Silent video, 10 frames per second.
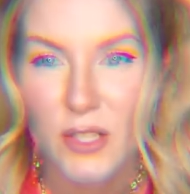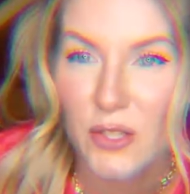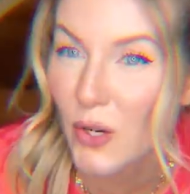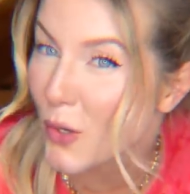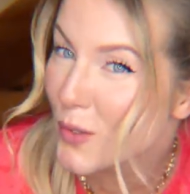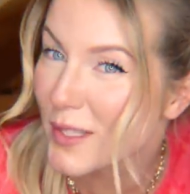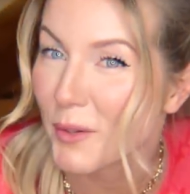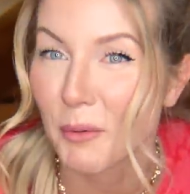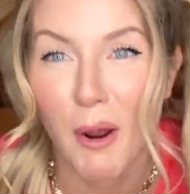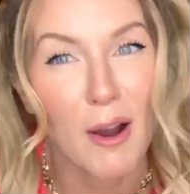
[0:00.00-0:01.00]
chose the
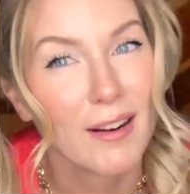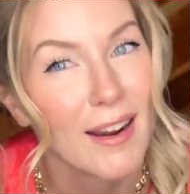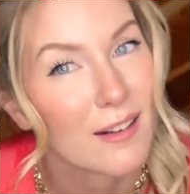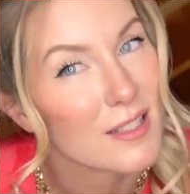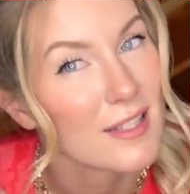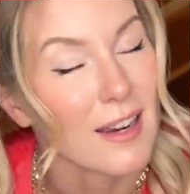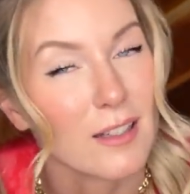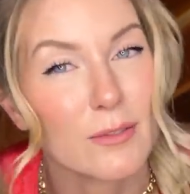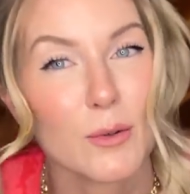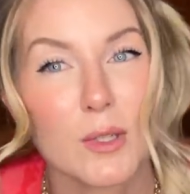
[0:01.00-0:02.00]
wrong hairstyle
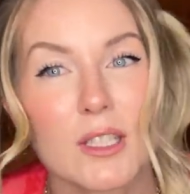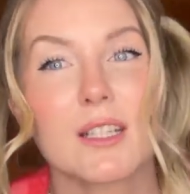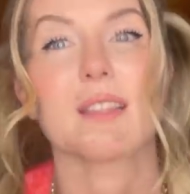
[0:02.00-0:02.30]
for